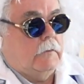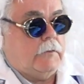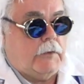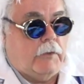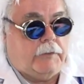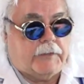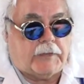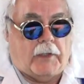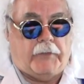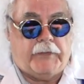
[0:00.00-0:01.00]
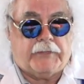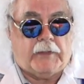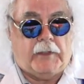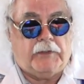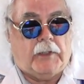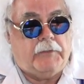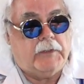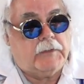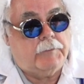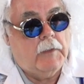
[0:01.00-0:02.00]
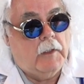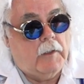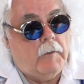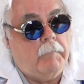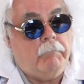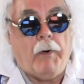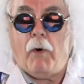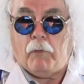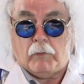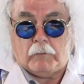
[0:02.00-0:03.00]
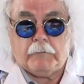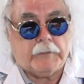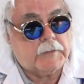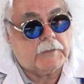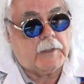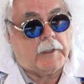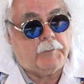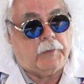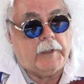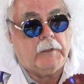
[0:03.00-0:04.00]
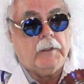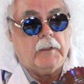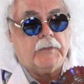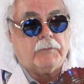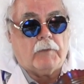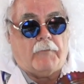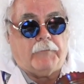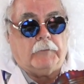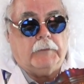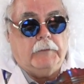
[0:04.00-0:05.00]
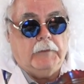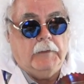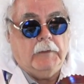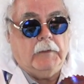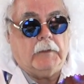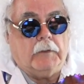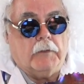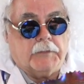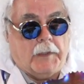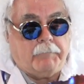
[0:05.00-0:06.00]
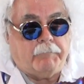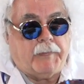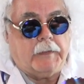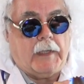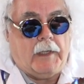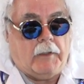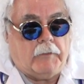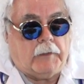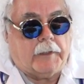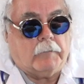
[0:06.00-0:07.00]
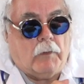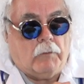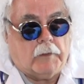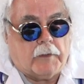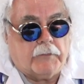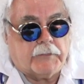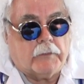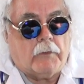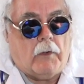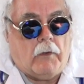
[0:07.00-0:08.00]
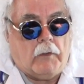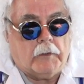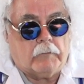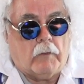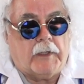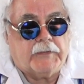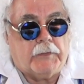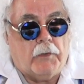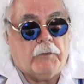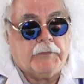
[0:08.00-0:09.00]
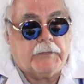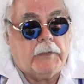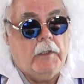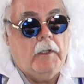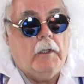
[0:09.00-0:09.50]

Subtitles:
Notice how this edge on this bowl, this is not a plate, is ruffled. It goes up and down like a roller coaster all across those